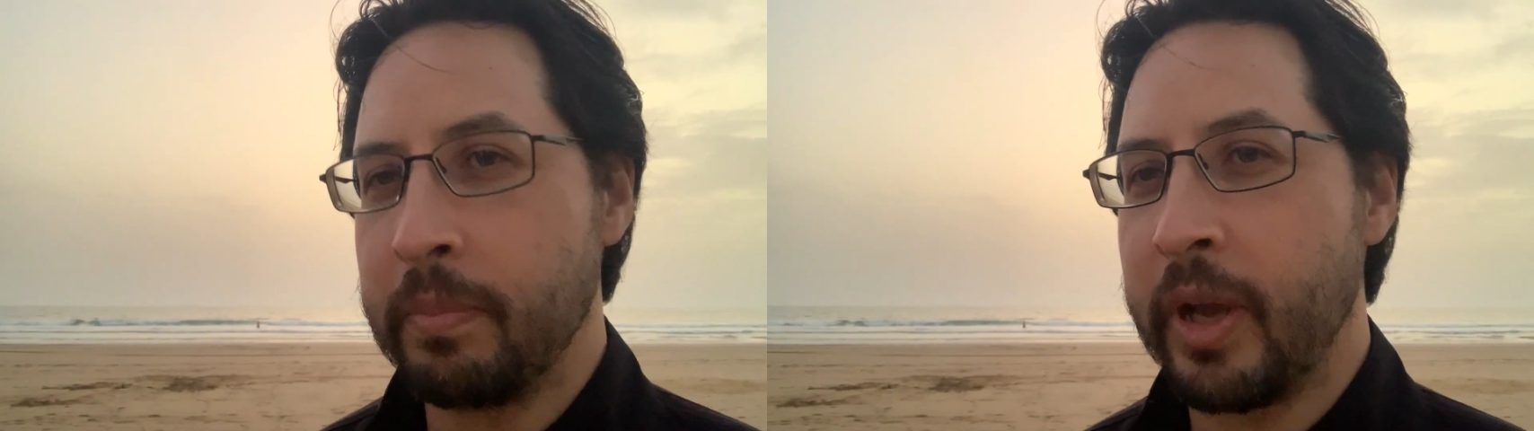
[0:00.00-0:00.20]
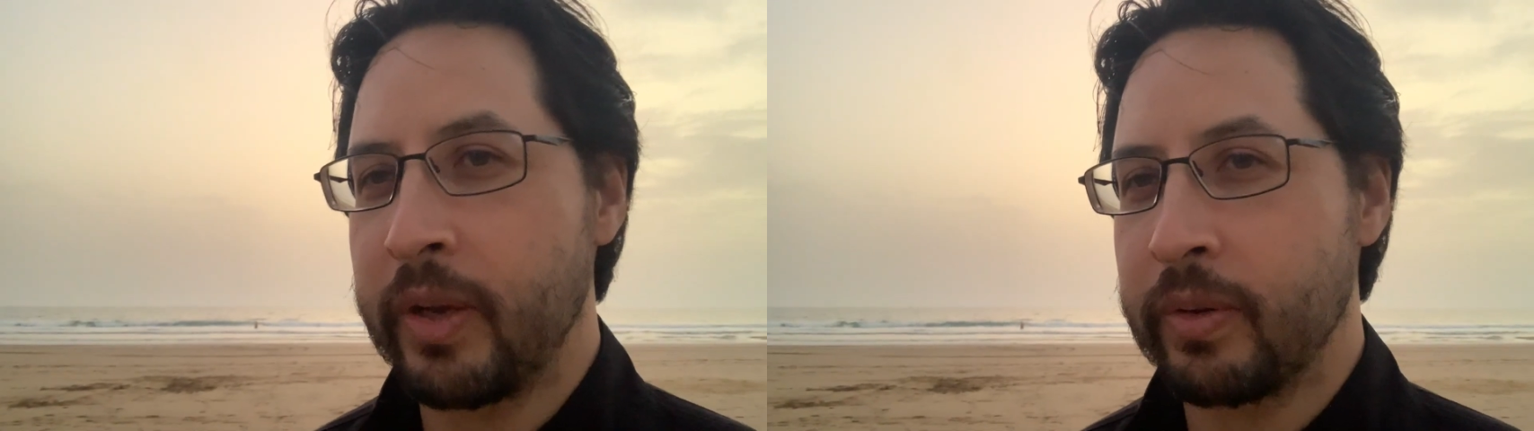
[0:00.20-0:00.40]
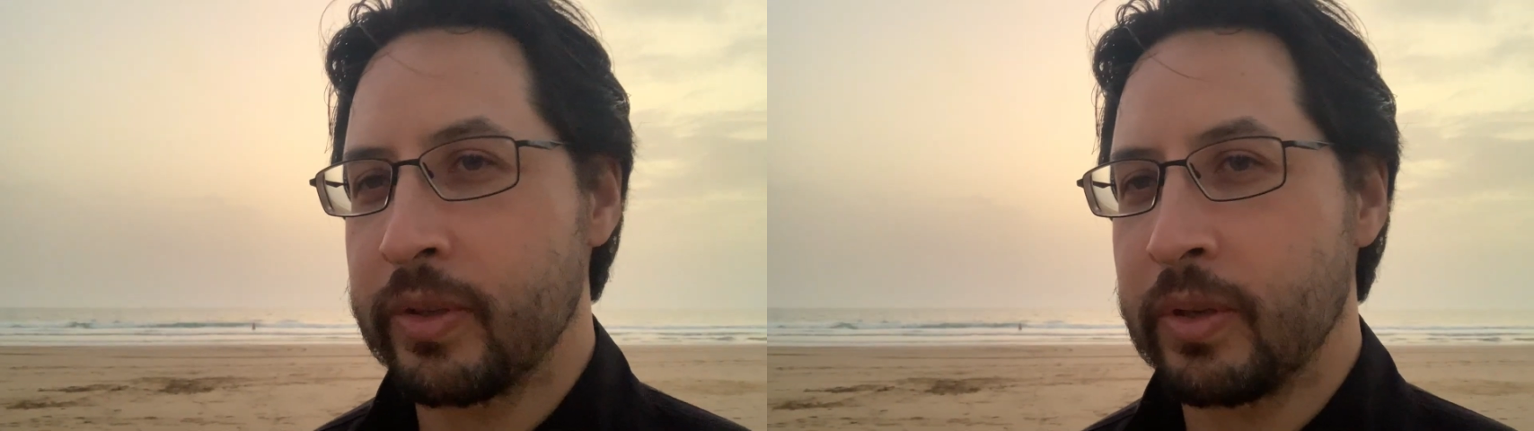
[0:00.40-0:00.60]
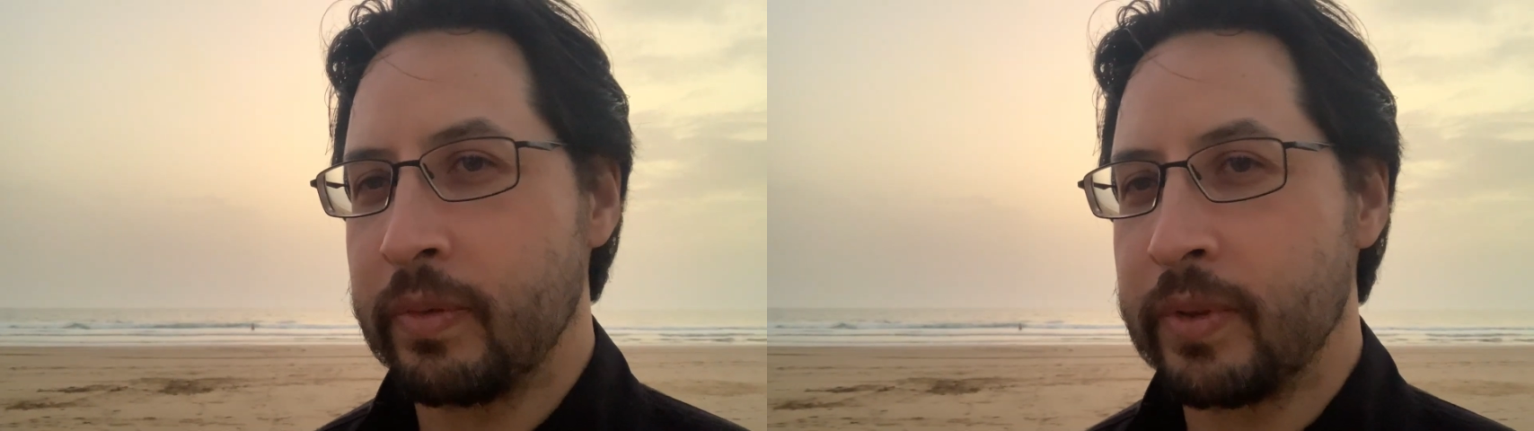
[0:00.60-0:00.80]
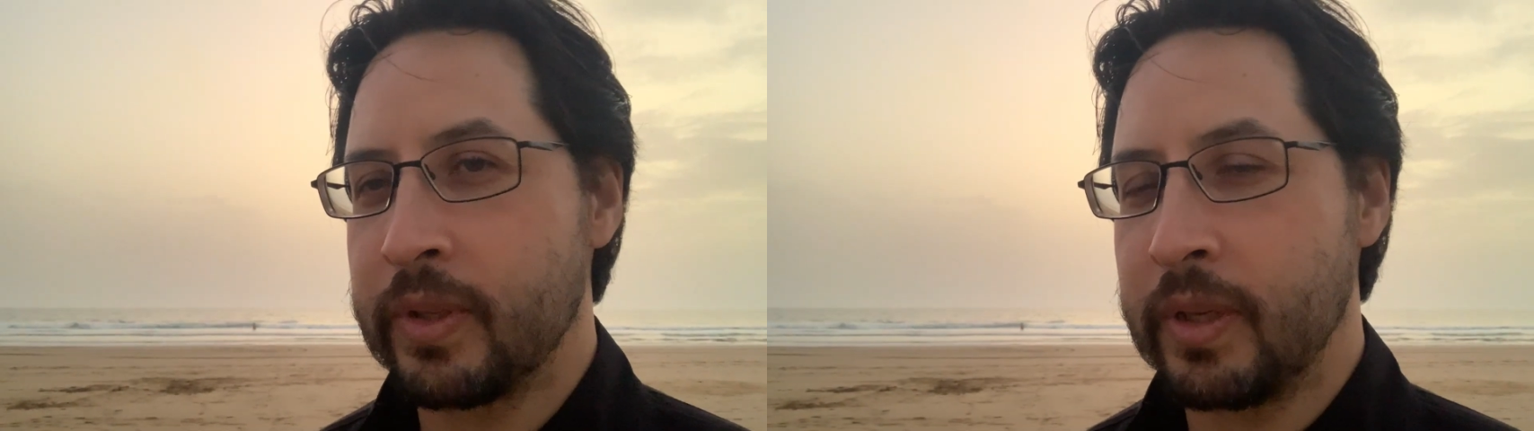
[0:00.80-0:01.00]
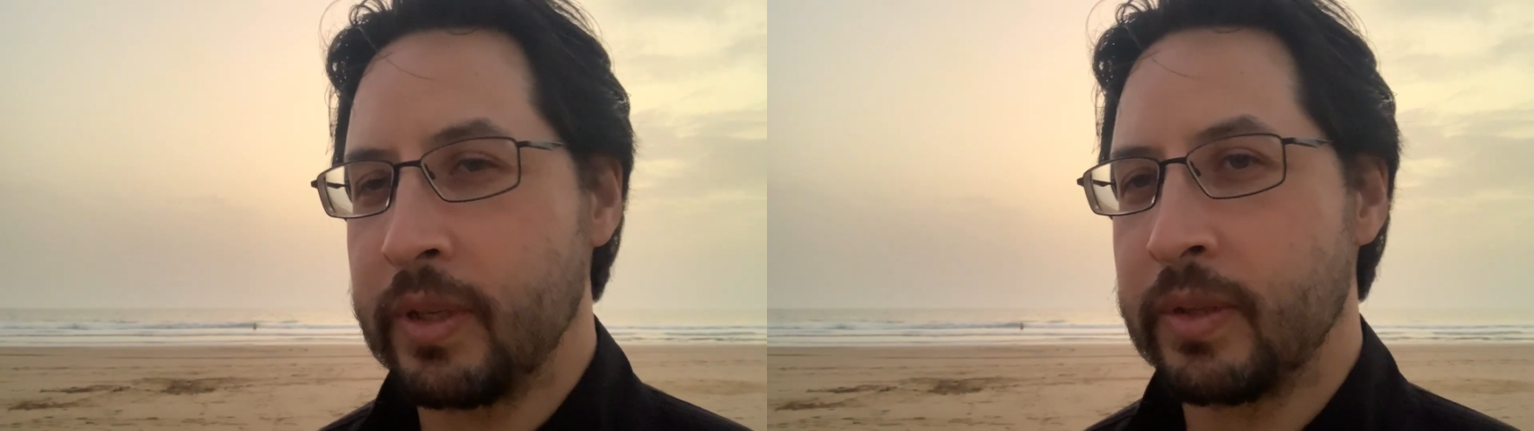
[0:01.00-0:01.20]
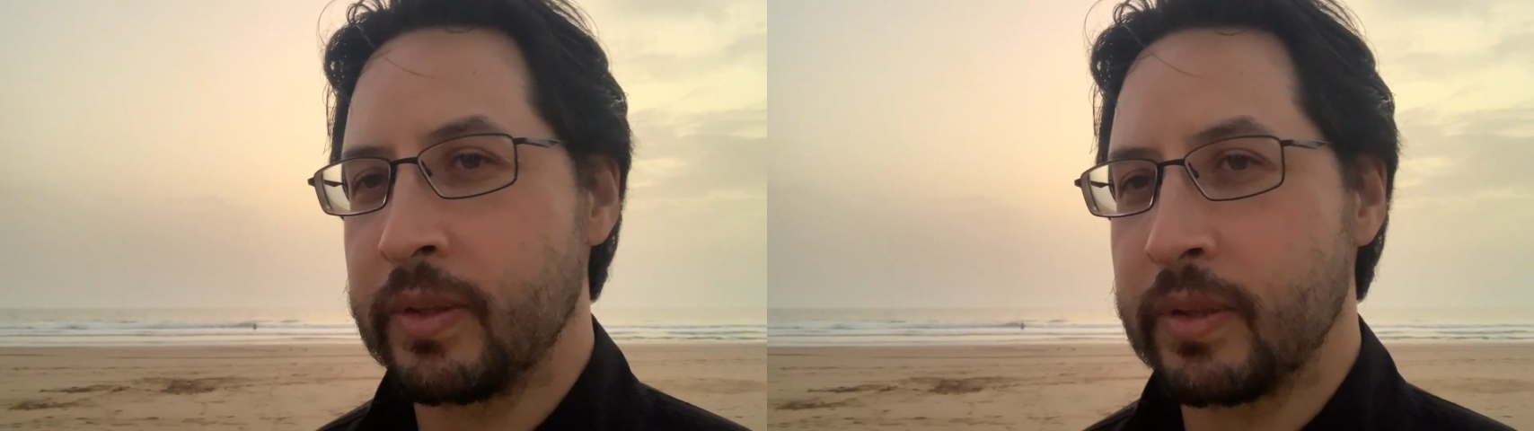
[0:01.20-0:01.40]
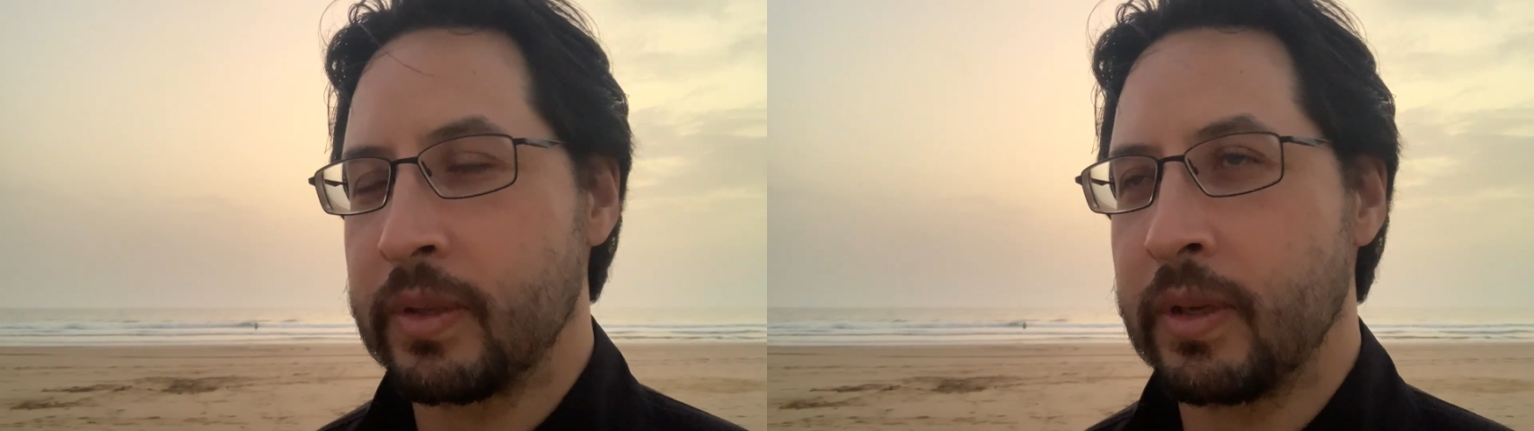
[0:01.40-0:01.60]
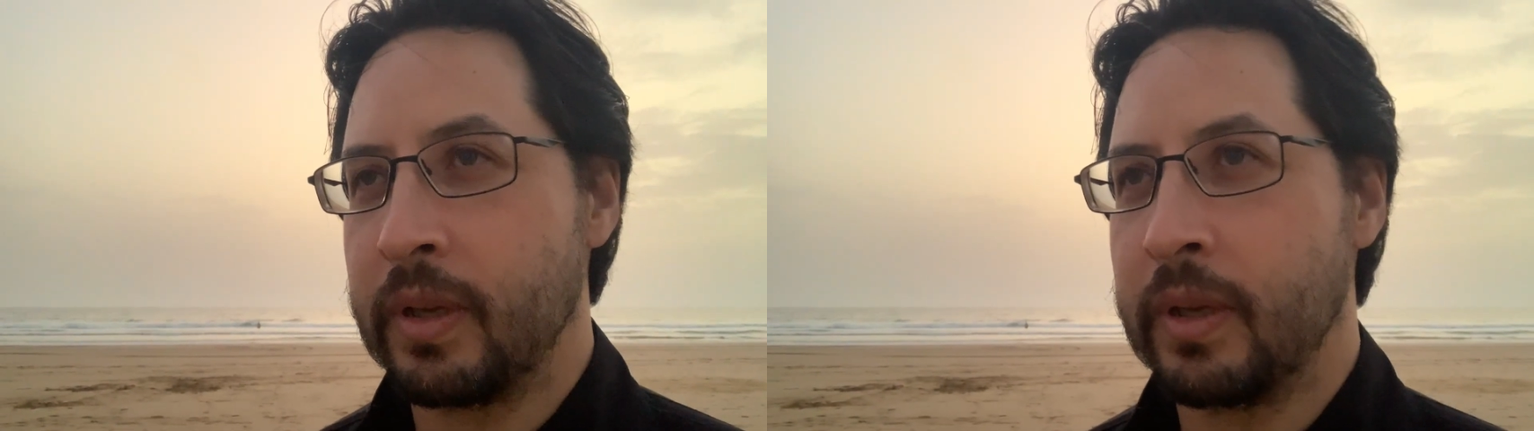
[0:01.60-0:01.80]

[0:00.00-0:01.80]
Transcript: microservices,